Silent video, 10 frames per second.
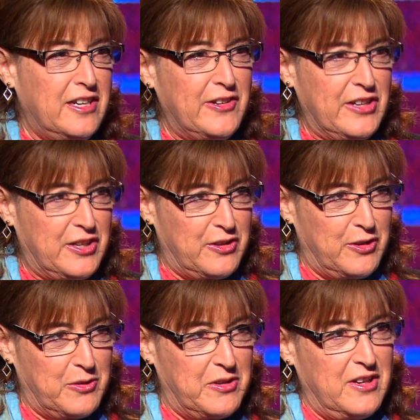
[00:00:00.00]
Larry
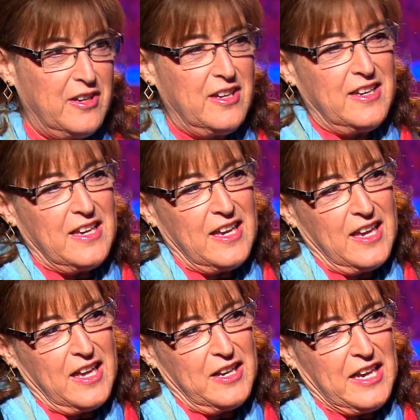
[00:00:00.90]
canoe.
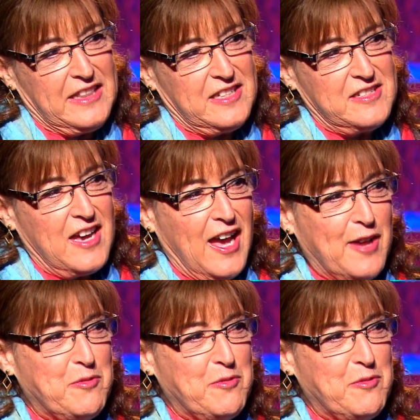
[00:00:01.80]
And at the time,